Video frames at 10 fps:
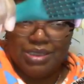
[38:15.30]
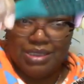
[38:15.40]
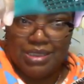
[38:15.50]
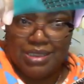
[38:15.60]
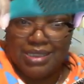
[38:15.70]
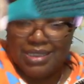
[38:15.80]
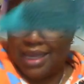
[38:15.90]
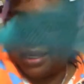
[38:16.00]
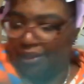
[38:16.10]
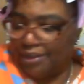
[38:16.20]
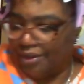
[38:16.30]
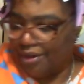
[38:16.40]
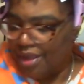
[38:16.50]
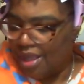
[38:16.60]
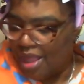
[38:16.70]
is a detangler,
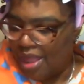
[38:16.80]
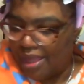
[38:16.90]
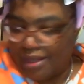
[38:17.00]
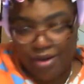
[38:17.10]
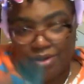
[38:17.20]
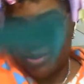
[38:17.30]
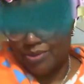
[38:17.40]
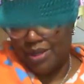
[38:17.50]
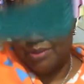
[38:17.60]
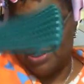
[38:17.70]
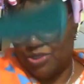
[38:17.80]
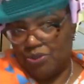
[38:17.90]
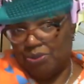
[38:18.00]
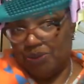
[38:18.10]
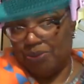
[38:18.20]
and it also helps
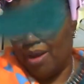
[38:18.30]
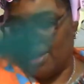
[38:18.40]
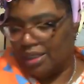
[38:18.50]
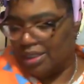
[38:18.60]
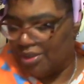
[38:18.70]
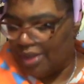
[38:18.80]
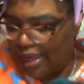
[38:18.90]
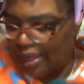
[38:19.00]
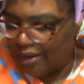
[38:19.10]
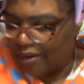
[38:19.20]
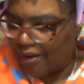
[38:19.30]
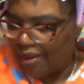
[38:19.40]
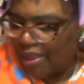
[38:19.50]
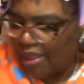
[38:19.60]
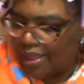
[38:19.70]
distribute the product in your hair.
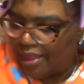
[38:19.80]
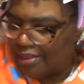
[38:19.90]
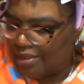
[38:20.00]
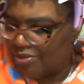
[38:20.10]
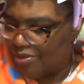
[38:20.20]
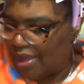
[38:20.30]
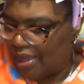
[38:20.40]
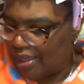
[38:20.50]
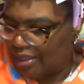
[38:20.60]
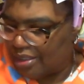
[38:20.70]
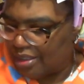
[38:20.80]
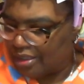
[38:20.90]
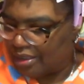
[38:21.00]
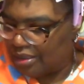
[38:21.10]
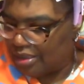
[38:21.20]
And then you had
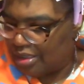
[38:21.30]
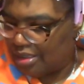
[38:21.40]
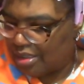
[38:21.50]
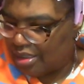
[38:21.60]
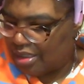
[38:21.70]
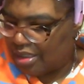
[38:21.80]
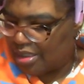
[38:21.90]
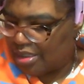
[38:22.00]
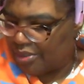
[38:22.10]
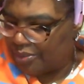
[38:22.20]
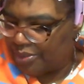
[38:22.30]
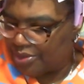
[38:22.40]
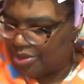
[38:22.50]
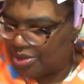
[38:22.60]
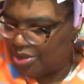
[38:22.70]
there were
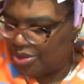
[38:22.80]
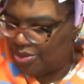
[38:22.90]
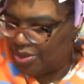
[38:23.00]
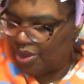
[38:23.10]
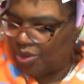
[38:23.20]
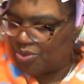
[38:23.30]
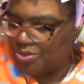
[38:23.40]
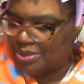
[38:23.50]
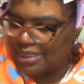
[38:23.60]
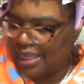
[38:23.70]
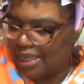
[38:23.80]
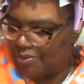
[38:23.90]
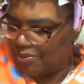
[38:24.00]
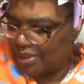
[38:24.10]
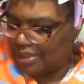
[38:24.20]
two combs that came
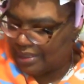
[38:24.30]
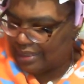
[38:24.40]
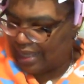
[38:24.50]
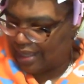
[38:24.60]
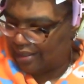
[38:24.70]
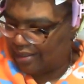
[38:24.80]
with the set.